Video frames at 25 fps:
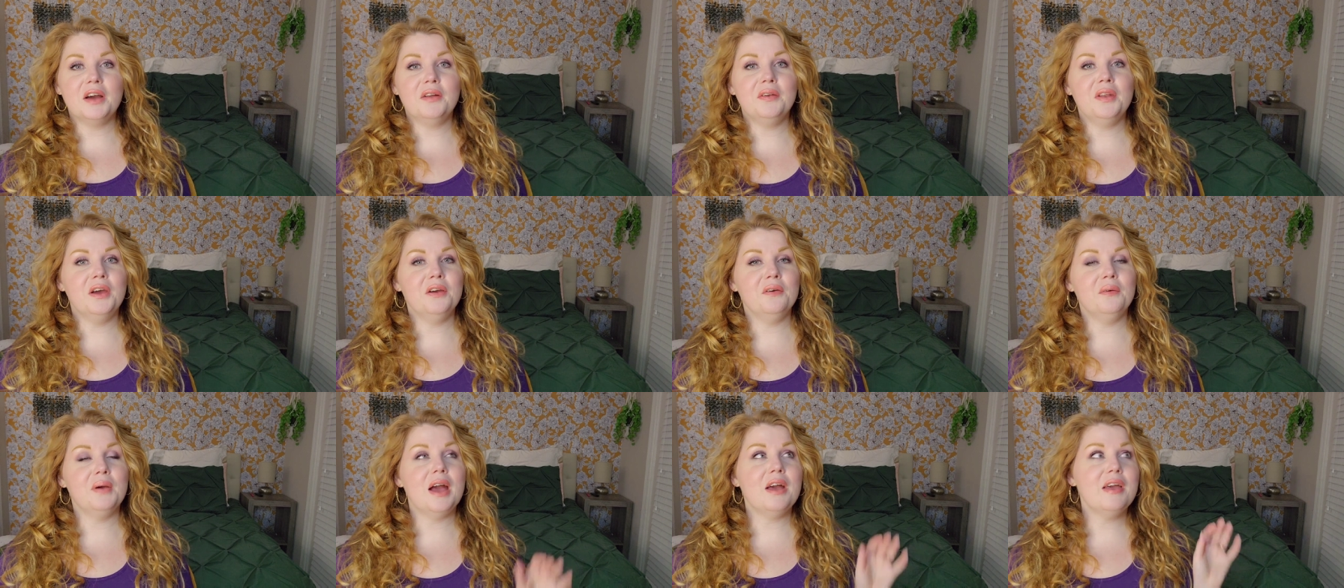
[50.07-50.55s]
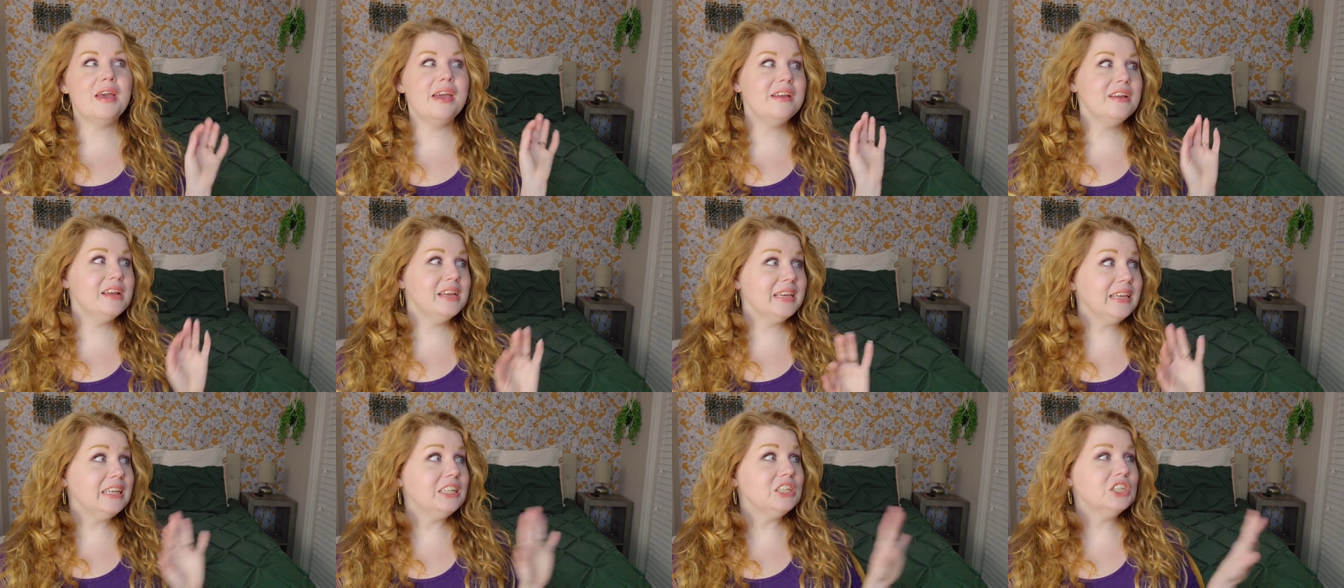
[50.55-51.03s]
so y'all know,
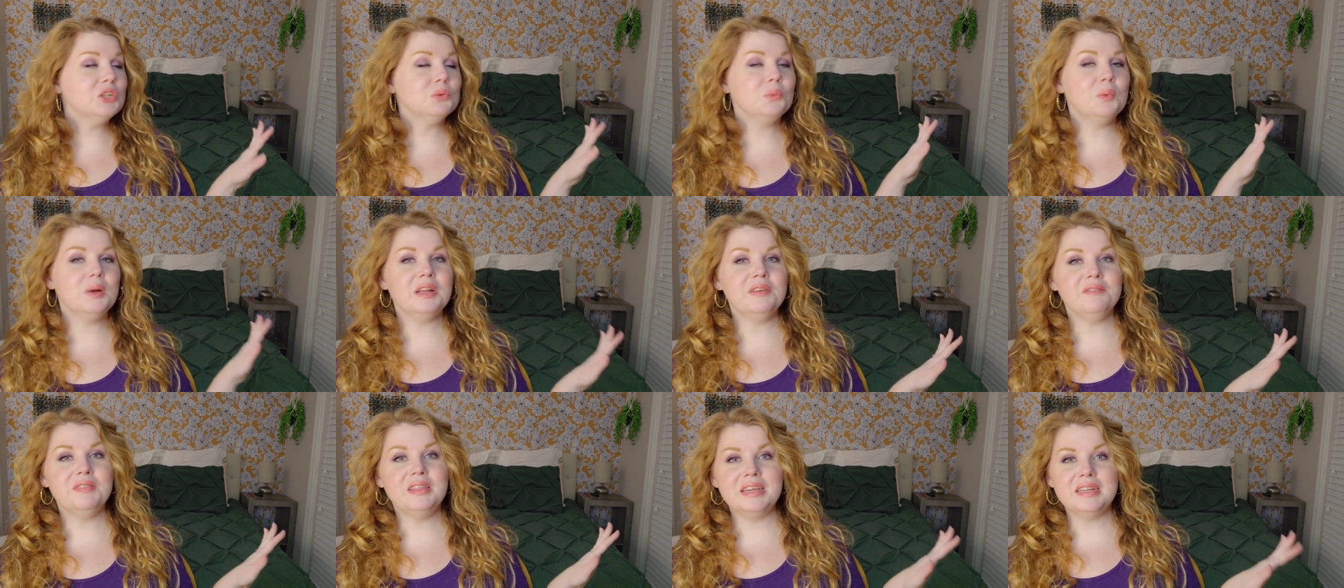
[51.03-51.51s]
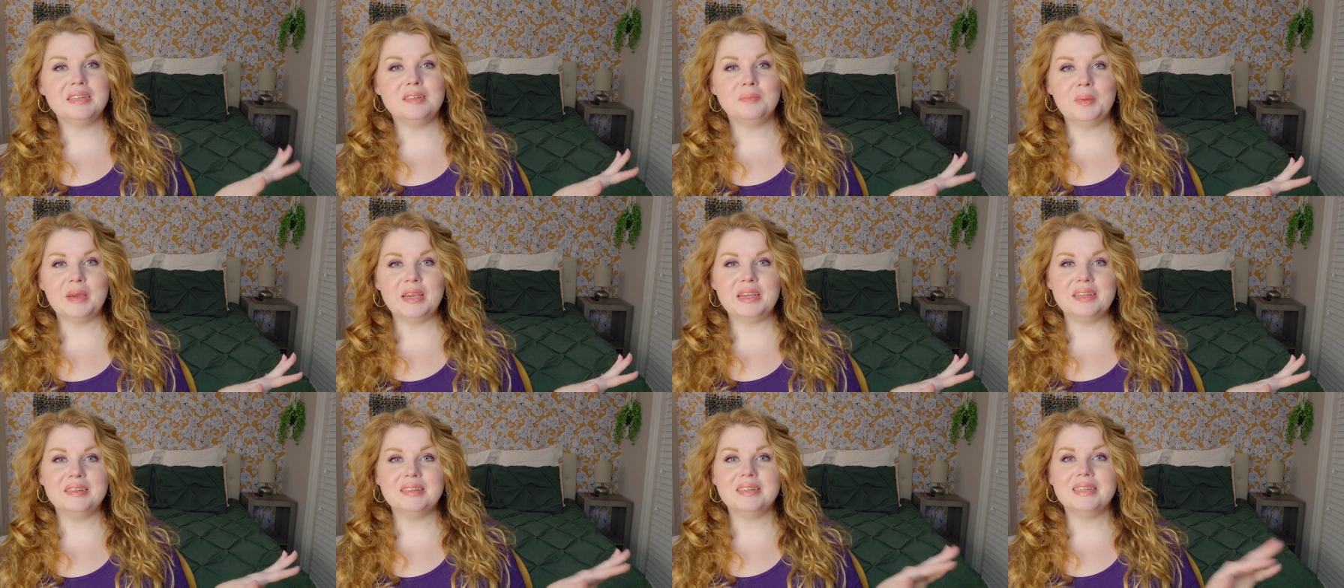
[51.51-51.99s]
each one of these
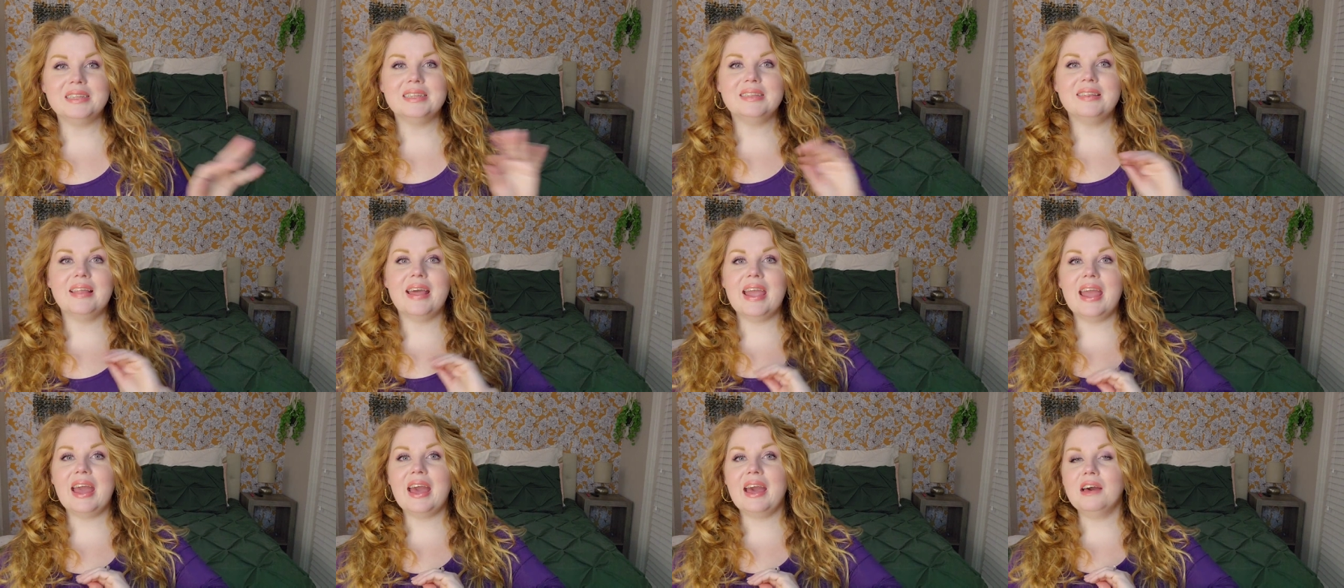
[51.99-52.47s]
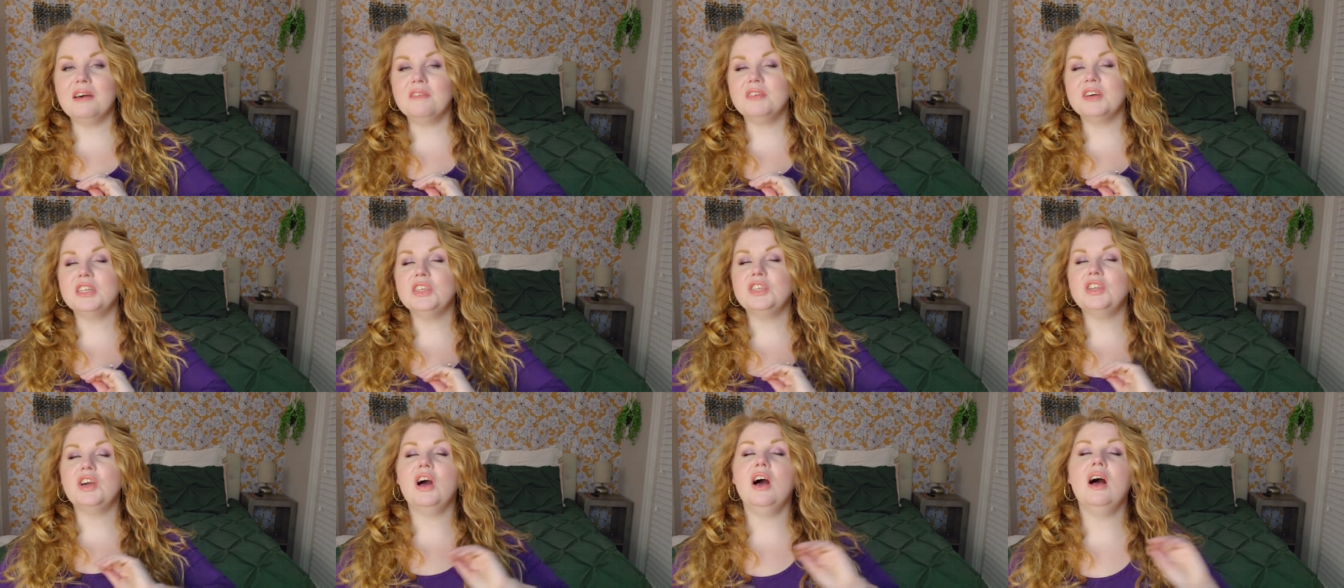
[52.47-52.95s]
pieces, they
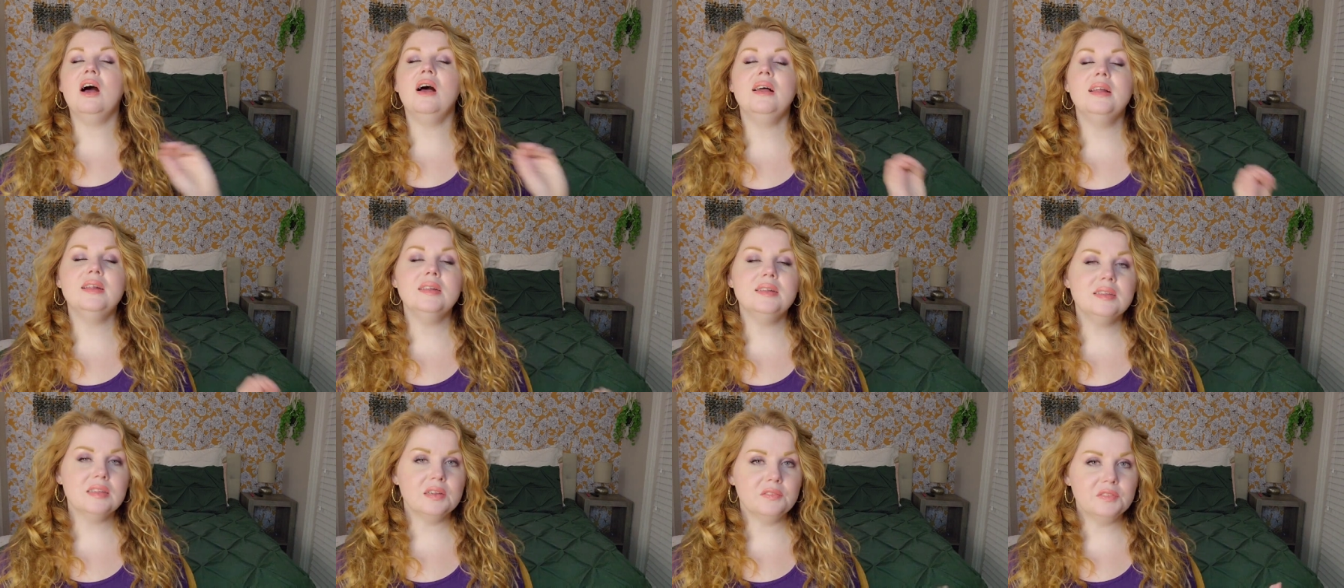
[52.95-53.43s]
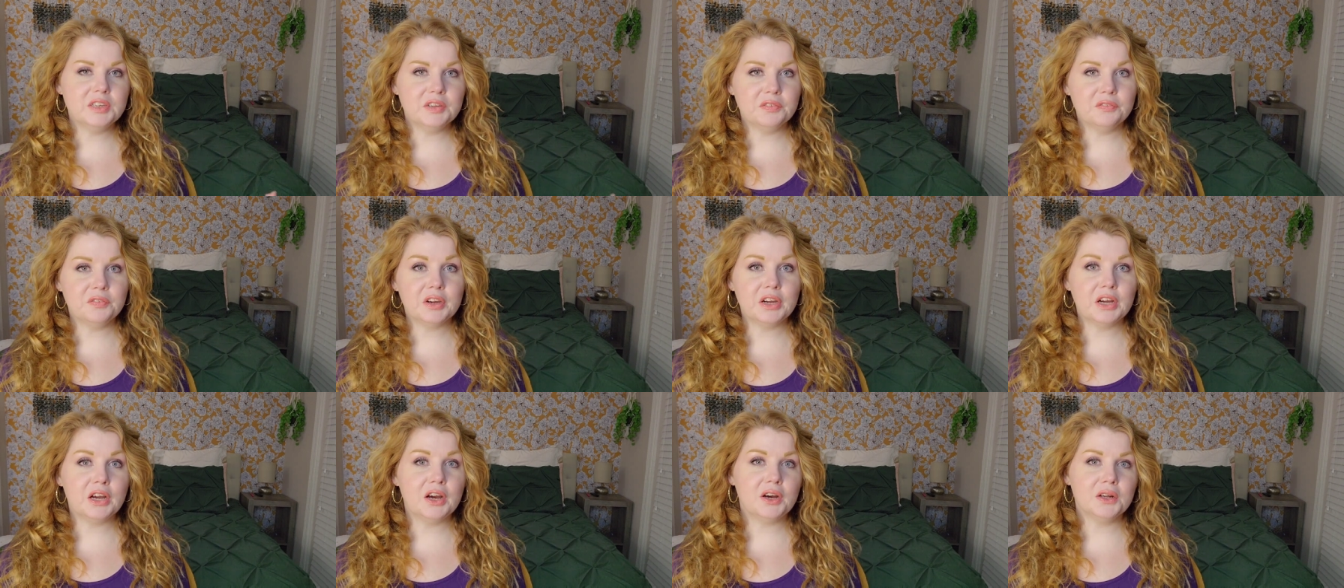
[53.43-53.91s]
have tons of
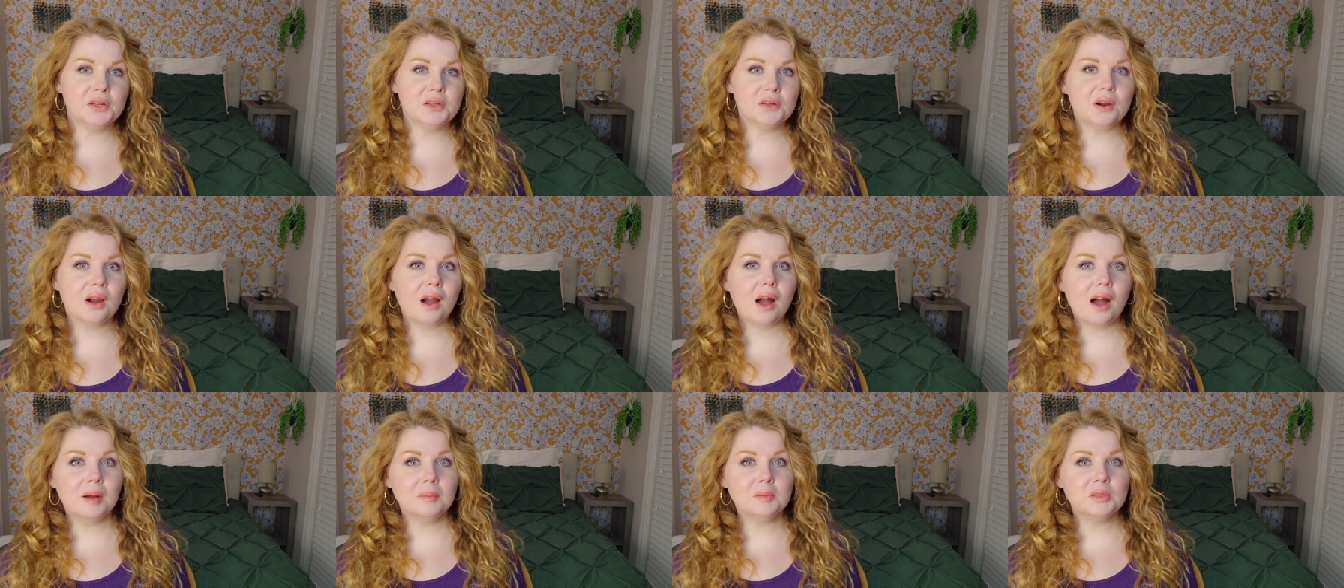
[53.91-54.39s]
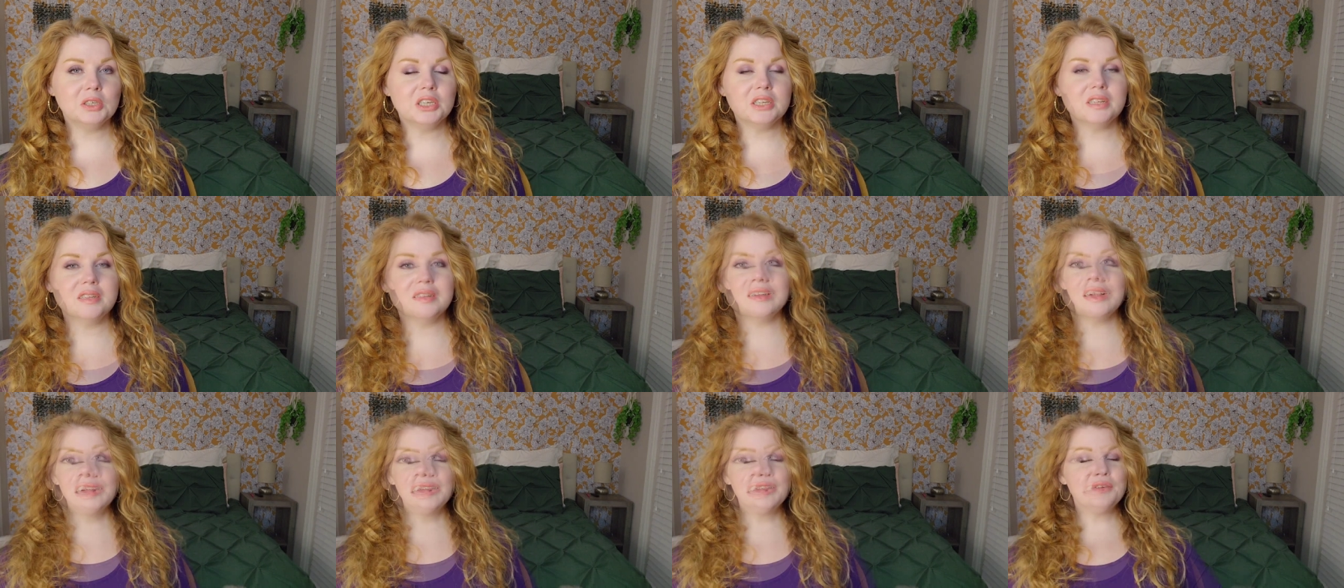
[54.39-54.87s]
different color
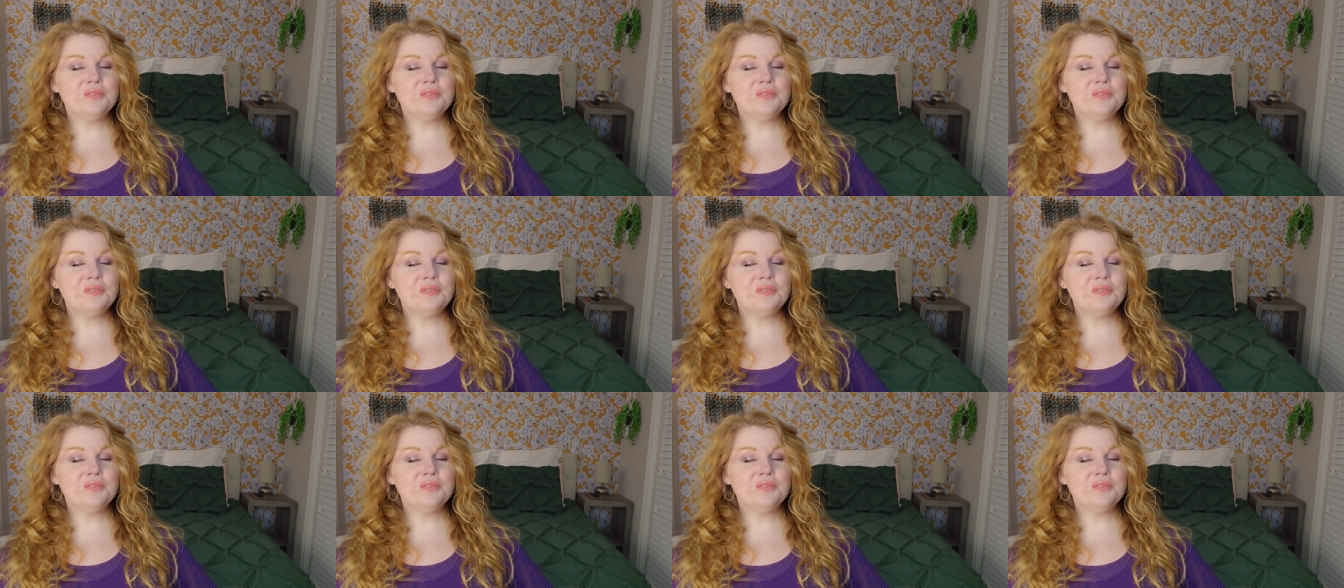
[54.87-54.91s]
options.